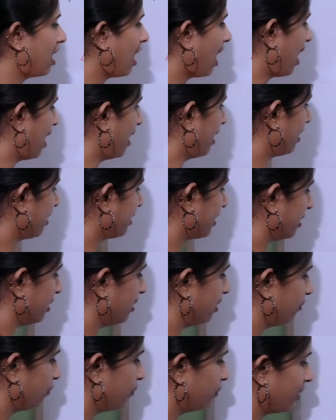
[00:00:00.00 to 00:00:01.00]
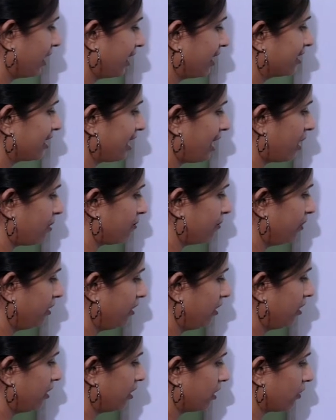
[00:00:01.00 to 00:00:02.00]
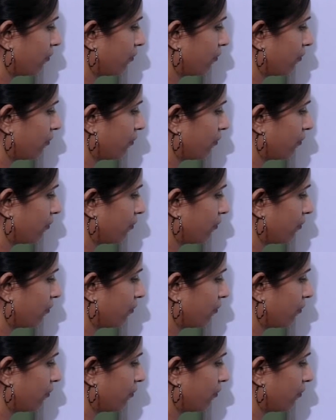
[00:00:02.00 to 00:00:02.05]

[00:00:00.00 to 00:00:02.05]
And for example,